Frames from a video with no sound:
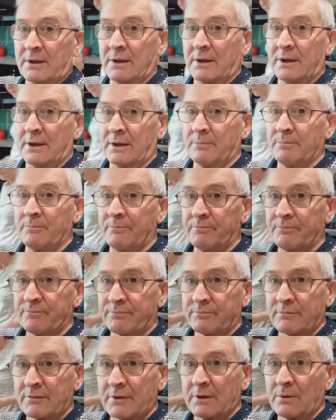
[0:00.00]
um,
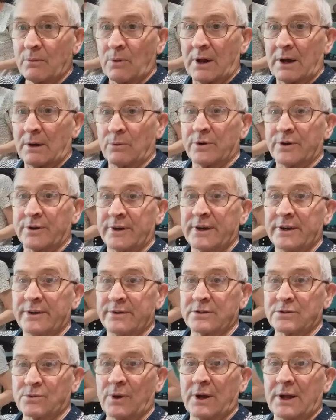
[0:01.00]
while we're
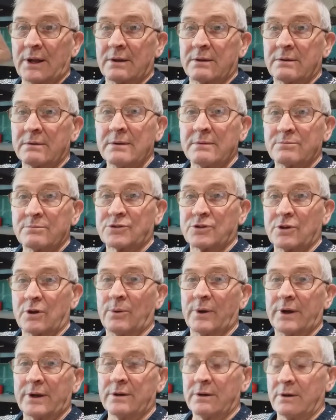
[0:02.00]
here as well.
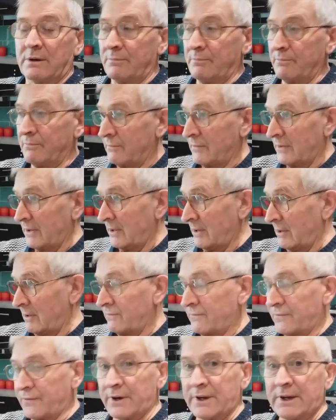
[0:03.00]
So we're not
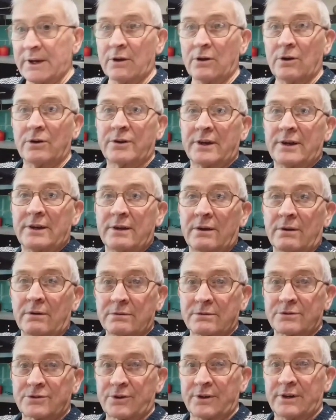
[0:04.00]
freeloading
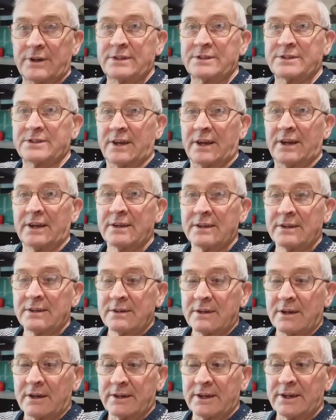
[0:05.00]
on Tracy
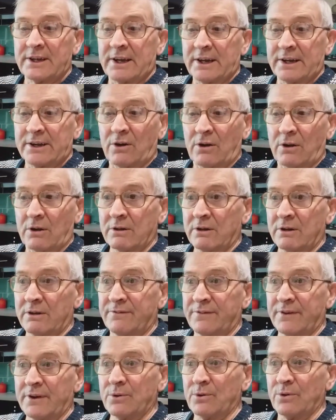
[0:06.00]
and eating all her
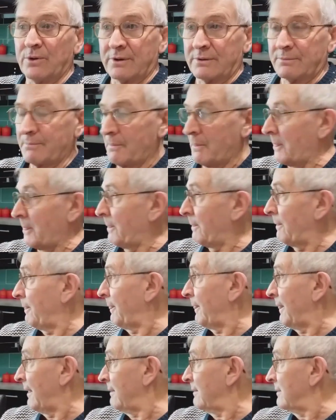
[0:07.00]
food.
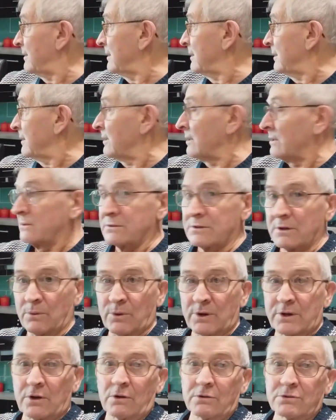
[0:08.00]
So
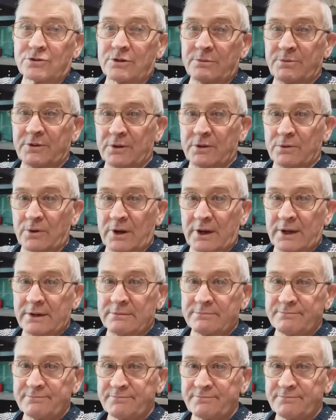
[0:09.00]
we're contributing.